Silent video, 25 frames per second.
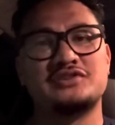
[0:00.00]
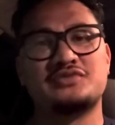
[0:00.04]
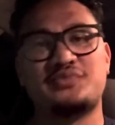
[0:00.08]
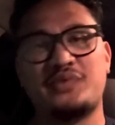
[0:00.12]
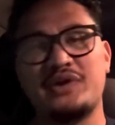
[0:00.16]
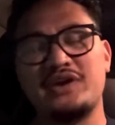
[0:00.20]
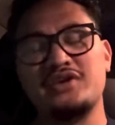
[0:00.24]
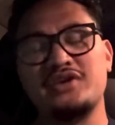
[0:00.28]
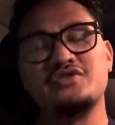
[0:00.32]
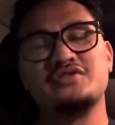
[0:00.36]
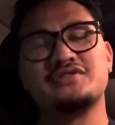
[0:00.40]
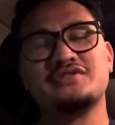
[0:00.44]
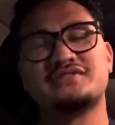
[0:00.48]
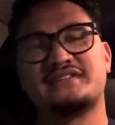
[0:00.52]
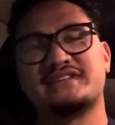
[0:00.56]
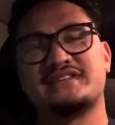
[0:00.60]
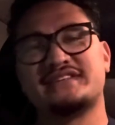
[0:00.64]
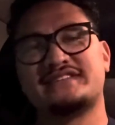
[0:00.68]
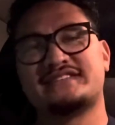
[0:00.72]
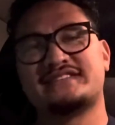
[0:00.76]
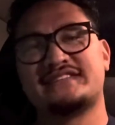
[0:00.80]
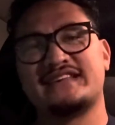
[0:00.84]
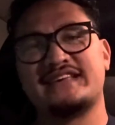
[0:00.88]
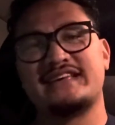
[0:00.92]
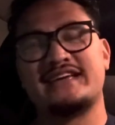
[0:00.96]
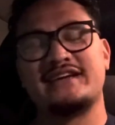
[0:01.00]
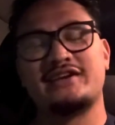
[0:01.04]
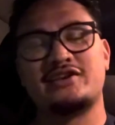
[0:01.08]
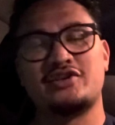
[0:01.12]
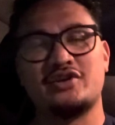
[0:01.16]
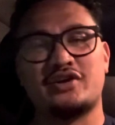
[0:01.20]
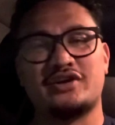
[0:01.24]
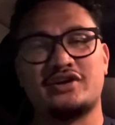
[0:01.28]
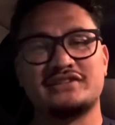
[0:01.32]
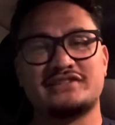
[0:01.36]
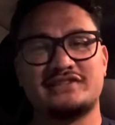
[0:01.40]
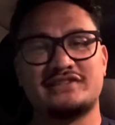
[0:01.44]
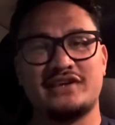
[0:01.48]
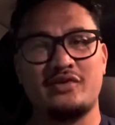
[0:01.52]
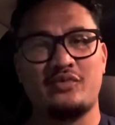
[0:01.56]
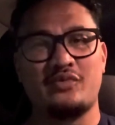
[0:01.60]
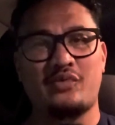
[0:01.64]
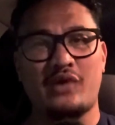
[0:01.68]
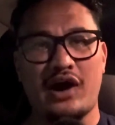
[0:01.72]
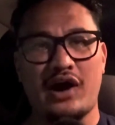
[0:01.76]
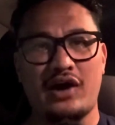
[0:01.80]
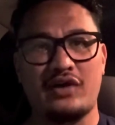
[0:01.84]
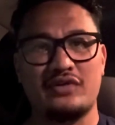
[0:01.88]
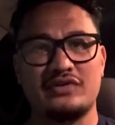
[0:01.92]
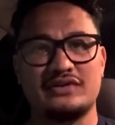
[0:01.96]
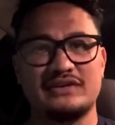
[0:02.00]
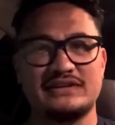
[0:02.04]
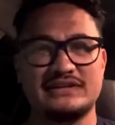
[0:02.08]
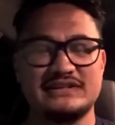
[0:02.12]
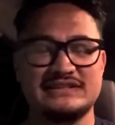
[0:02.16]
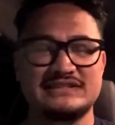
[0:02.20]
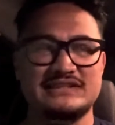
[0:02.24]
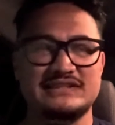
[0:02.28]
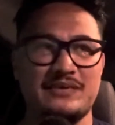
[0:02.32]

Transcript: we're used to seeing Deontay Wilder's